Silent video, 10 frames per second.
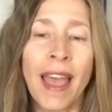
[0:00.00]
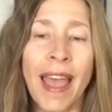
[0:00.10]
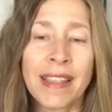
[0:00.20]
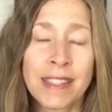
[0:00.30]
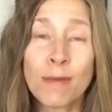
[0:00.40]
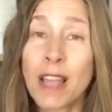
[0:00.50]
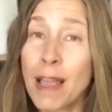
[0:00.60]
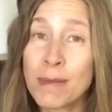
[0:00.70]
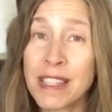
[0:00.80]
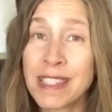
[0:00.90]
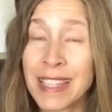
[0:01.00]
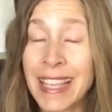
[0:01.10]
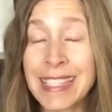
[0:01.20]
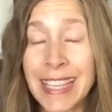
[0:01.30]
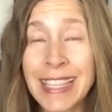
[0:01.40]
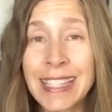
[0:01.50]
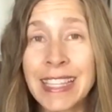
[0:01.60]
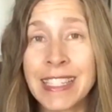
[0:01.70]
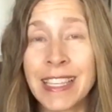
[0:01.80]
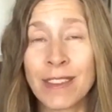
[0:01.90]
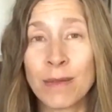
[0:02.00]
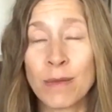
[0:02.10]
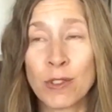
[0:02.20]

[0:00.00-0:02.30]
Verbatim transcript: And sometimes it's easy to